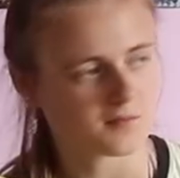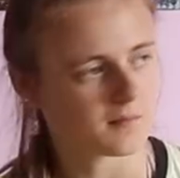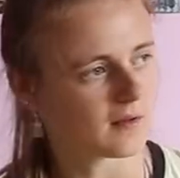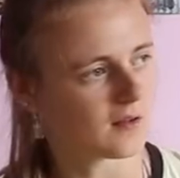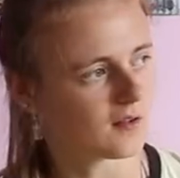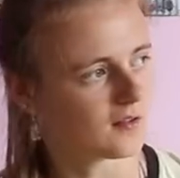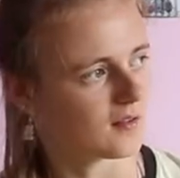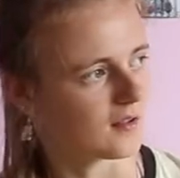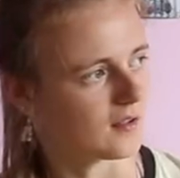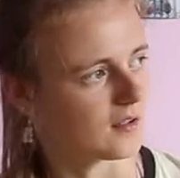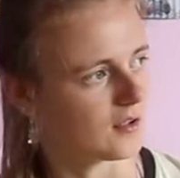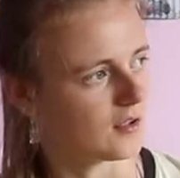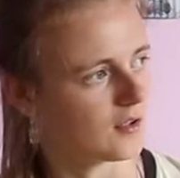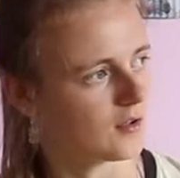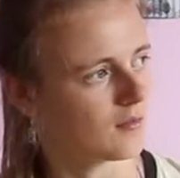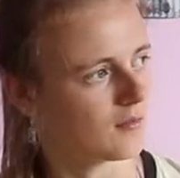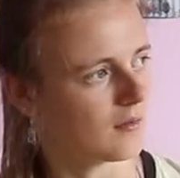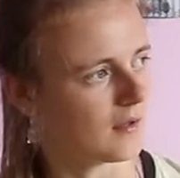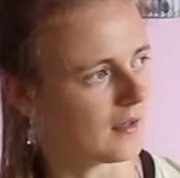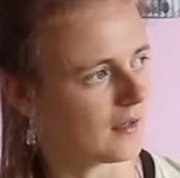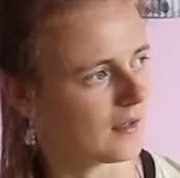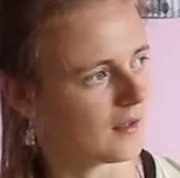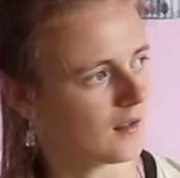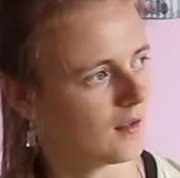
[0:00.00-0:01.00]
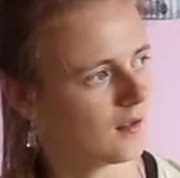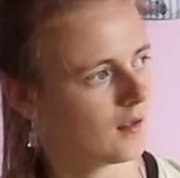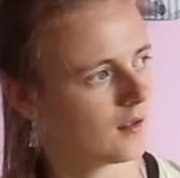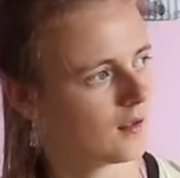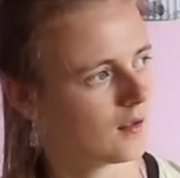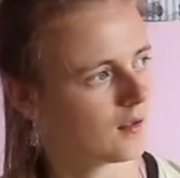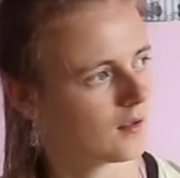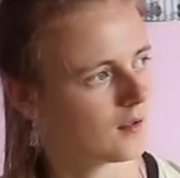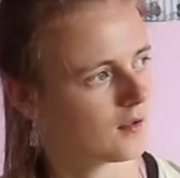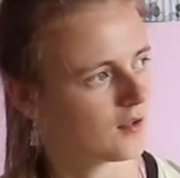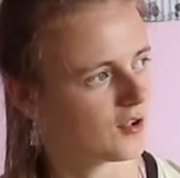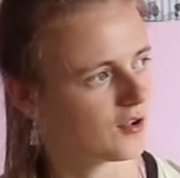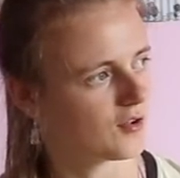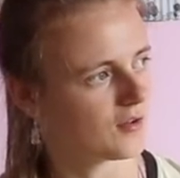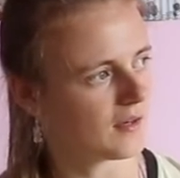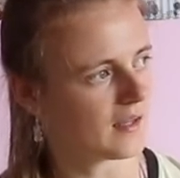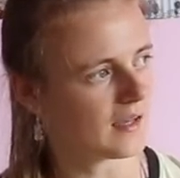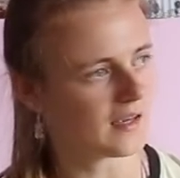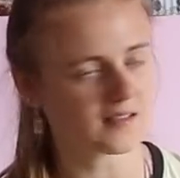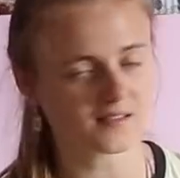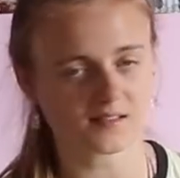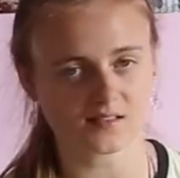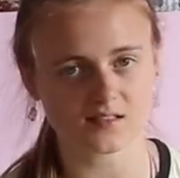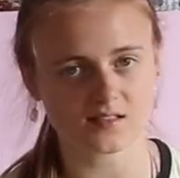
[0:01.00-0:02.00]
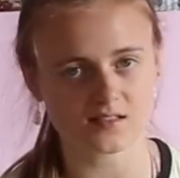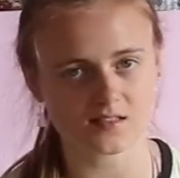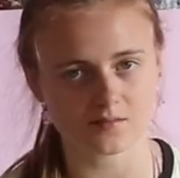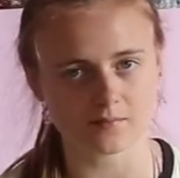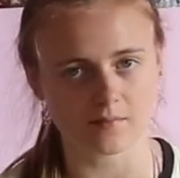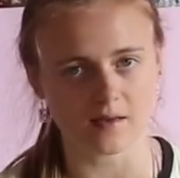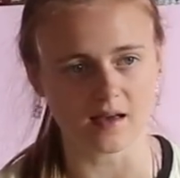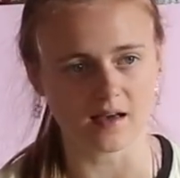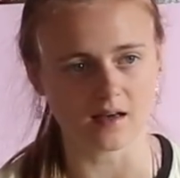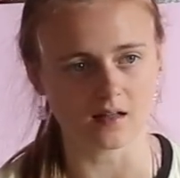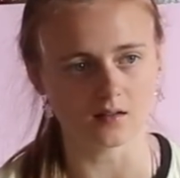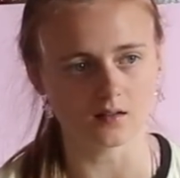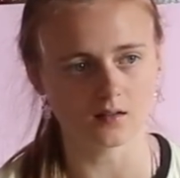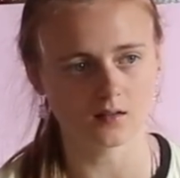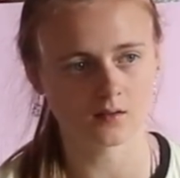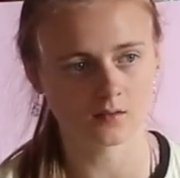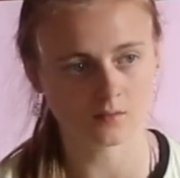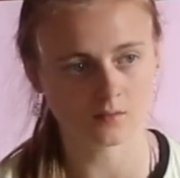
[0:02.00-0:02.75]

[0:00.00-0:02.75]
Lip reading: smells like uni. Uni has a smell.